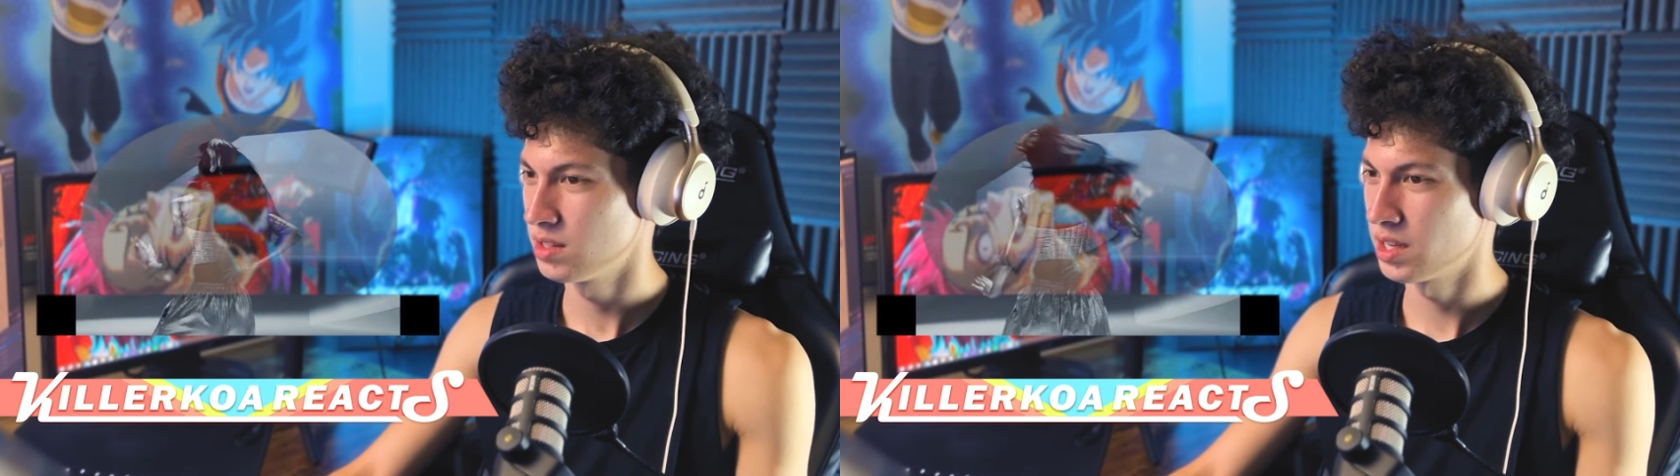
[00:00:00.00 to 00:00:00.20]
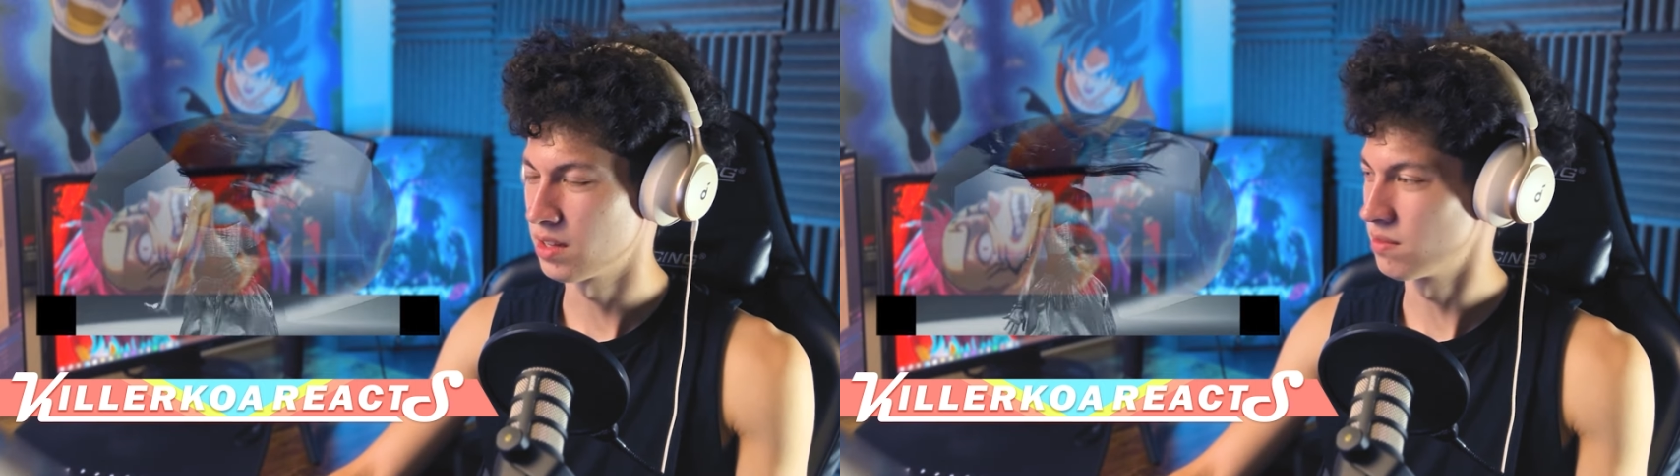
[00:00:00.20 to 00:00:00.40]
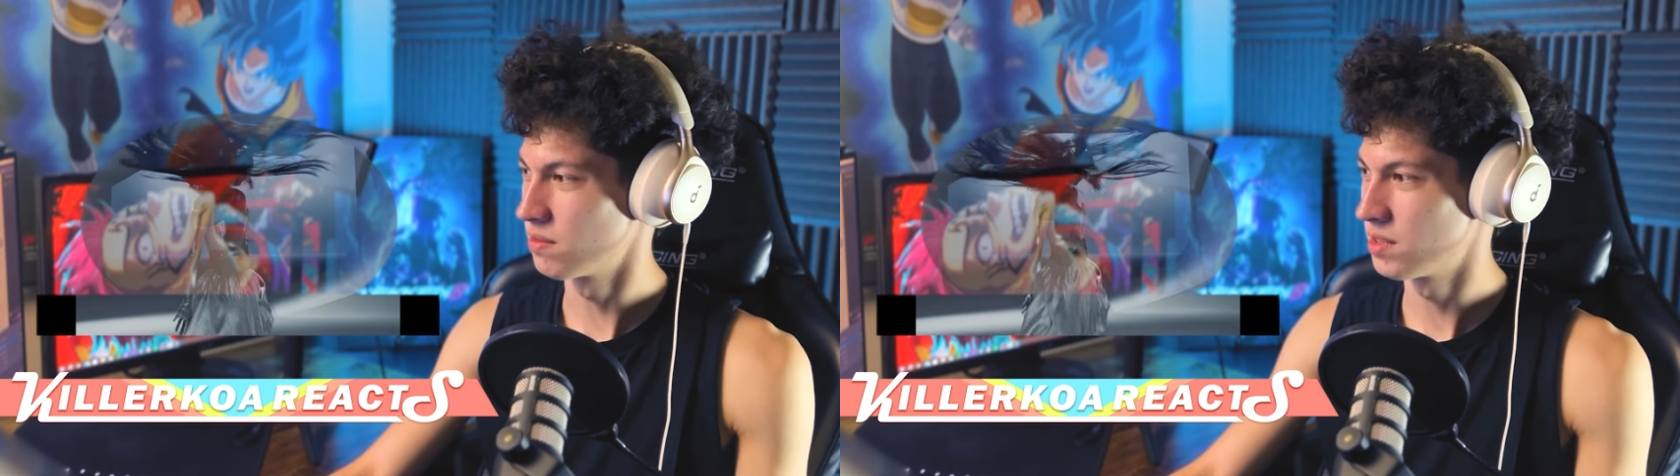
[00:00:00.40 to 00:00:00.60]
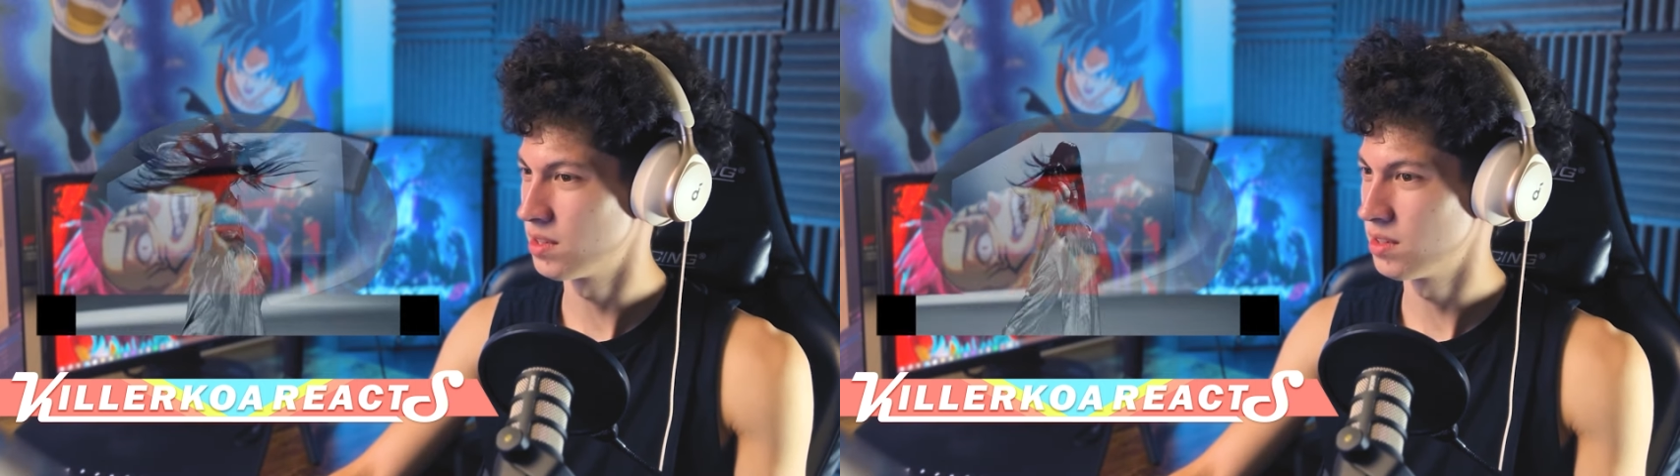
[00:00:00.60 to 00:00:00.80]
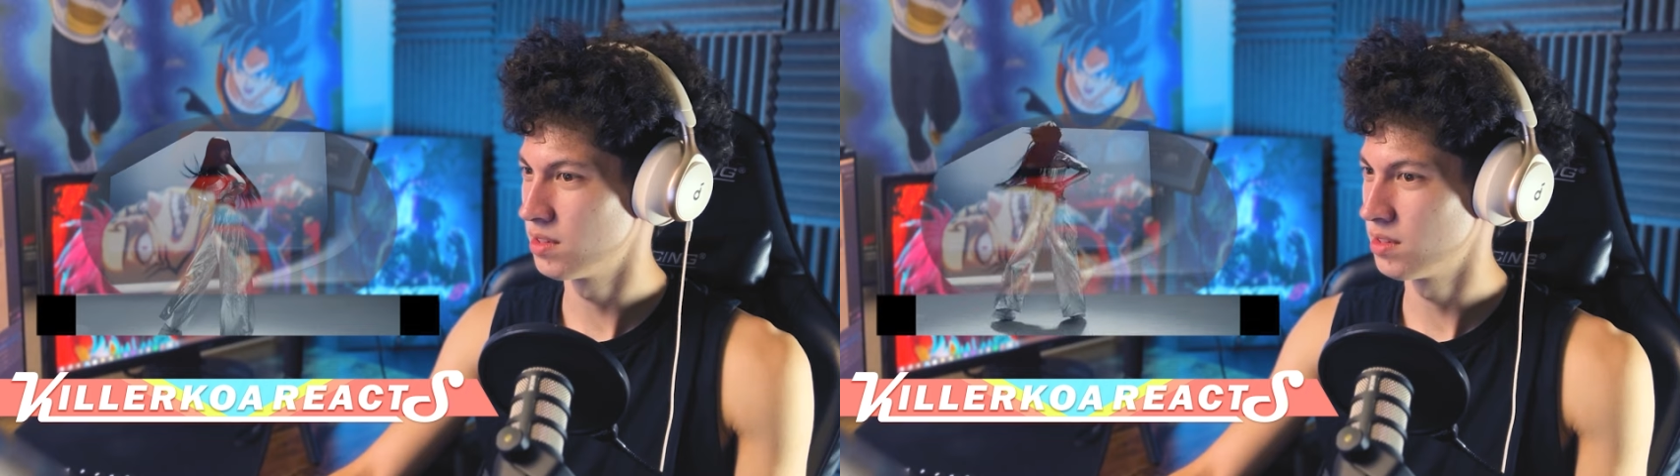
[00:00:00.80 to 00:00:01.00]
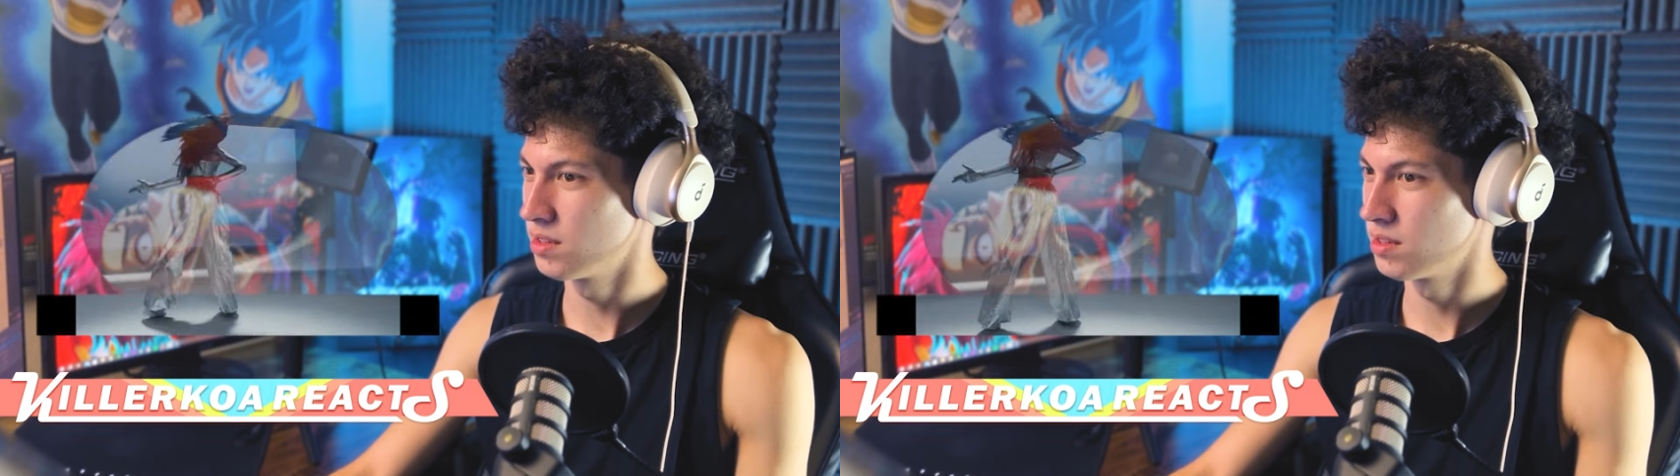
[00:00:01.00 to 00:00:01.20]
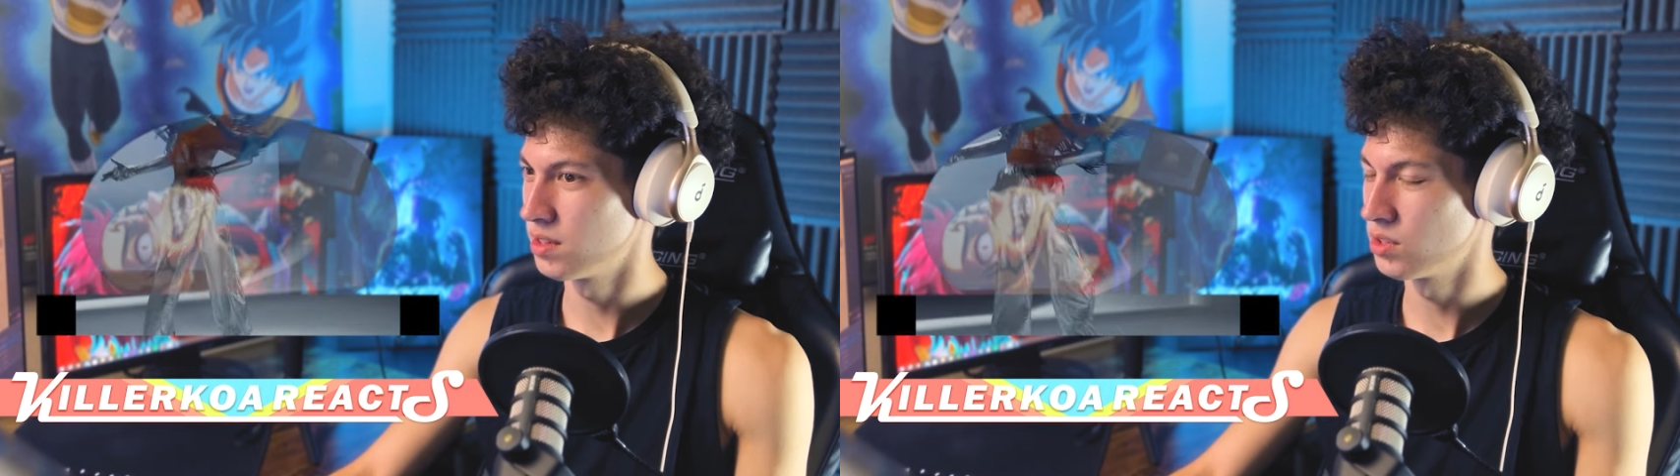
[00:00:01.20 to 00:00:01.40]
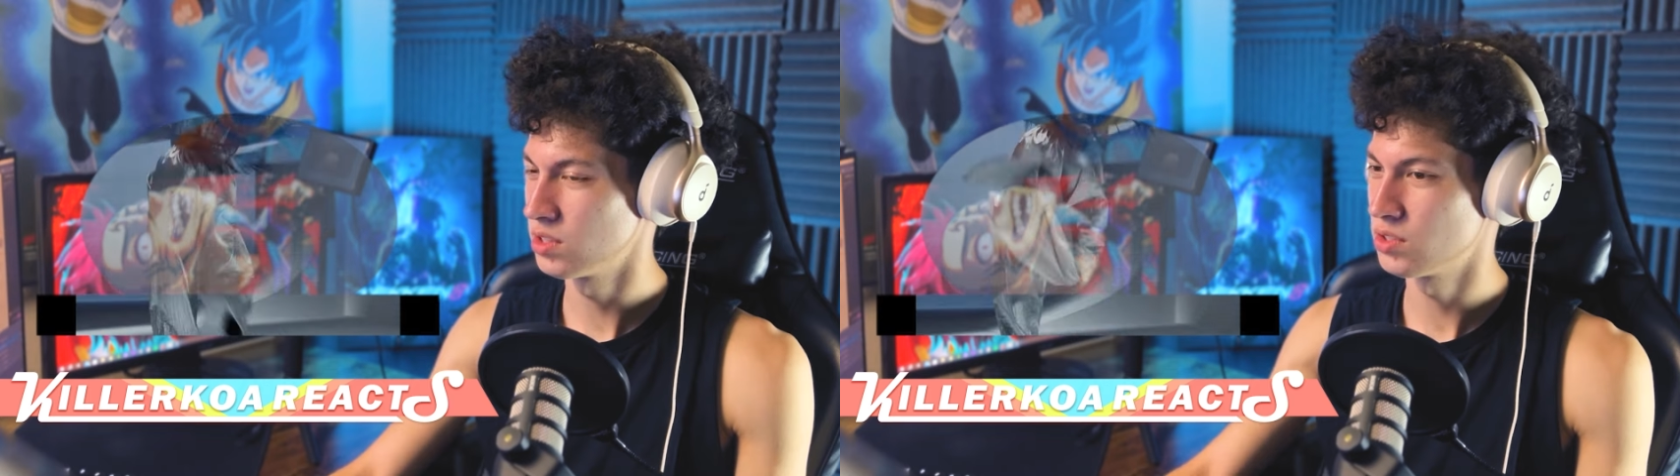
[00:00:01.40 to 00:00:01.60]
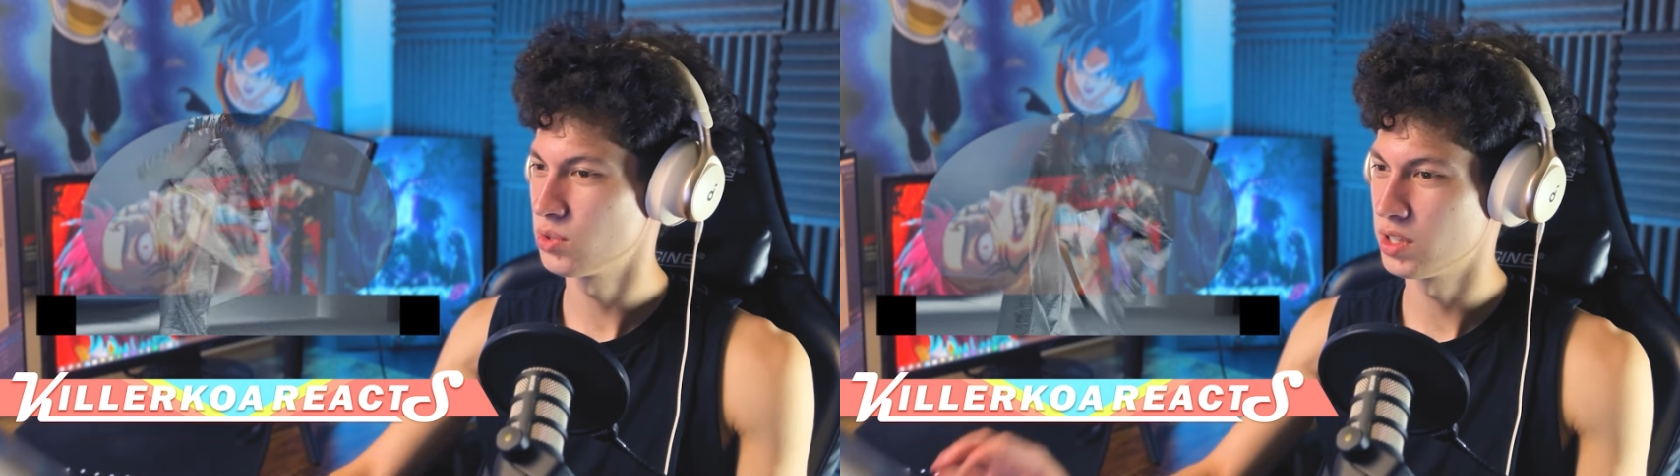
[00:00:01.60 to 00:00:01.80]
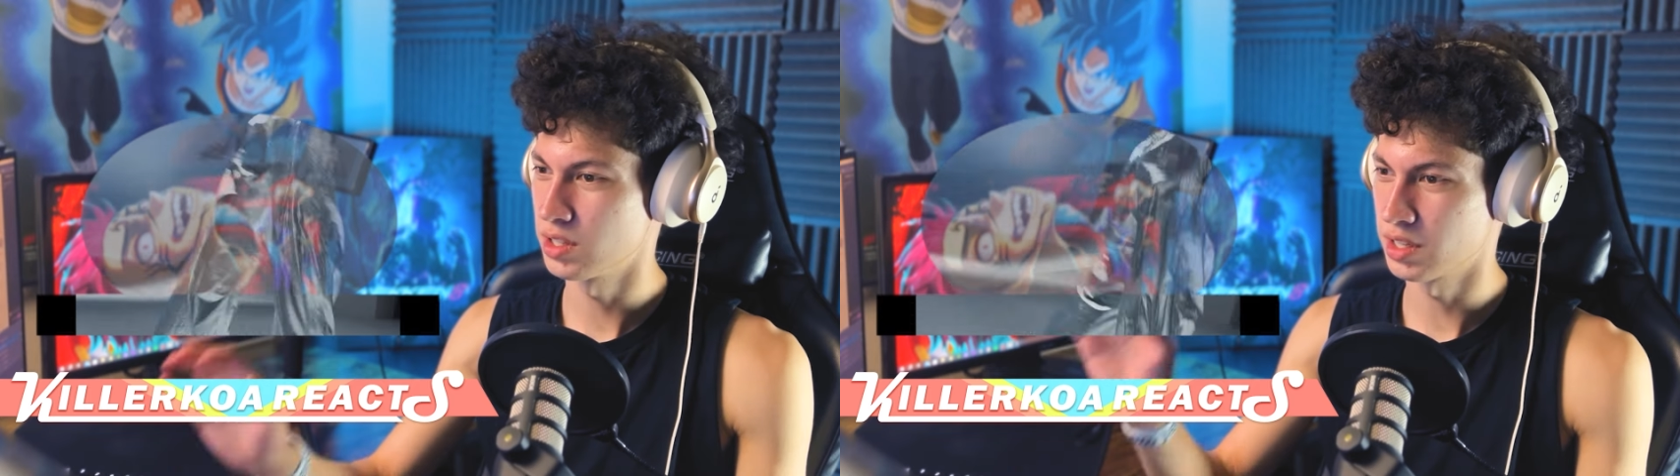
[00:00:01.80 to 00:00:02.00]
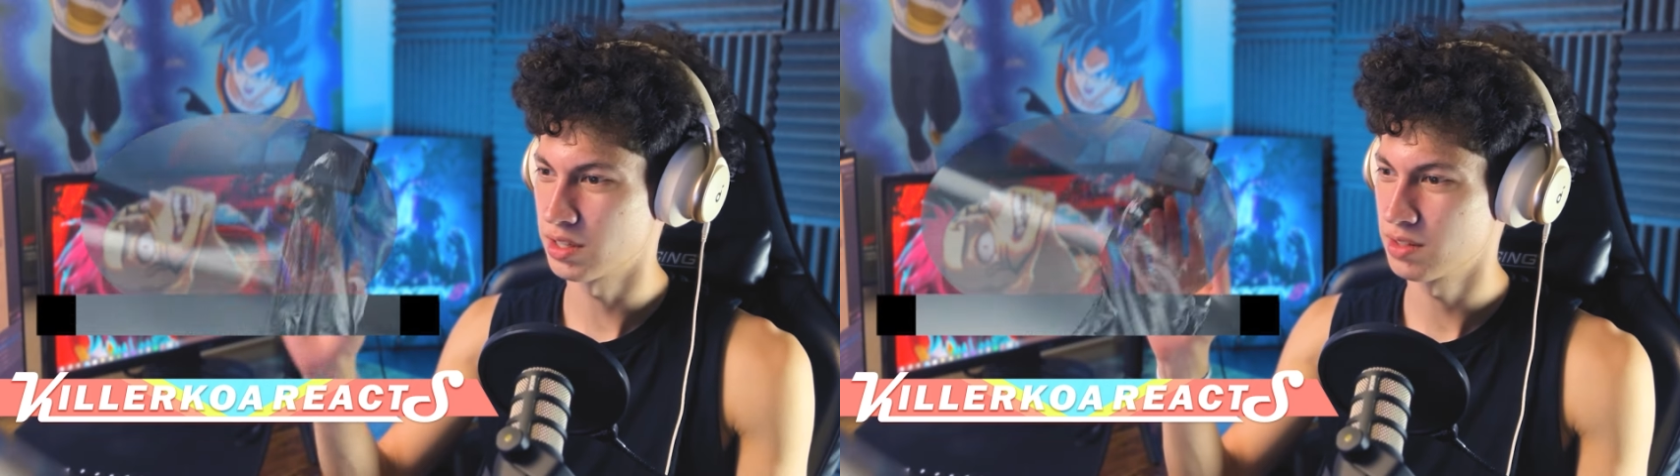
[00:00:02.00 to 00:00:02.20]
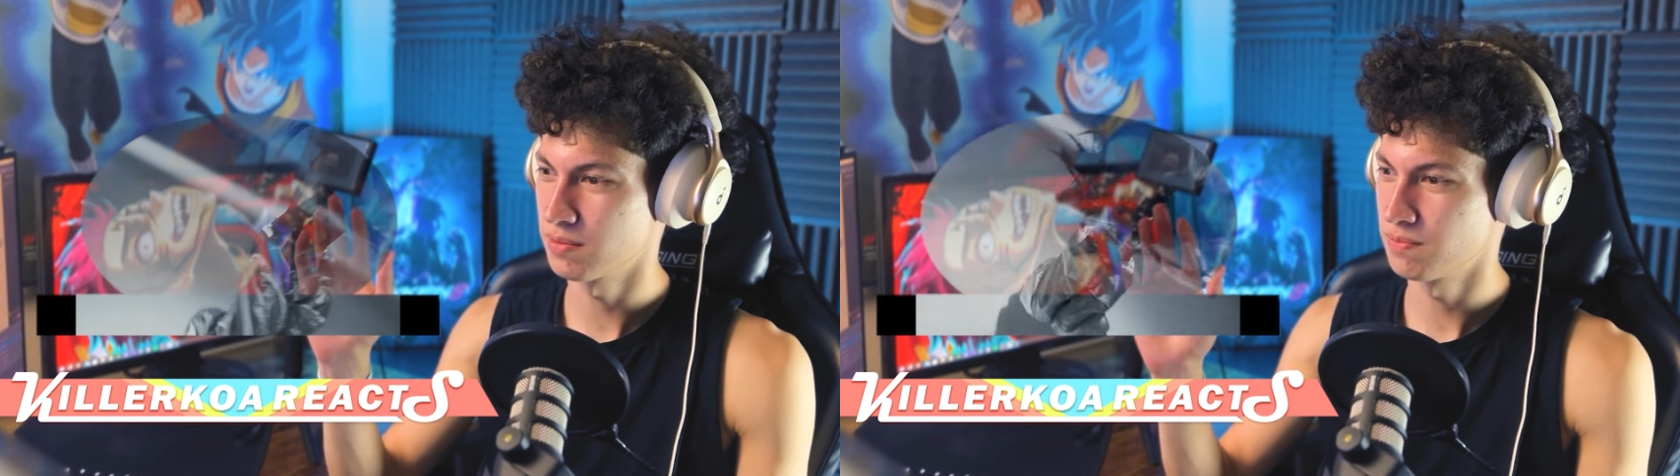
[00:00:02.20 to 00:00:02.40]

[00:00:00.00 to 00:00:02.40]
Yeah. They're just doing like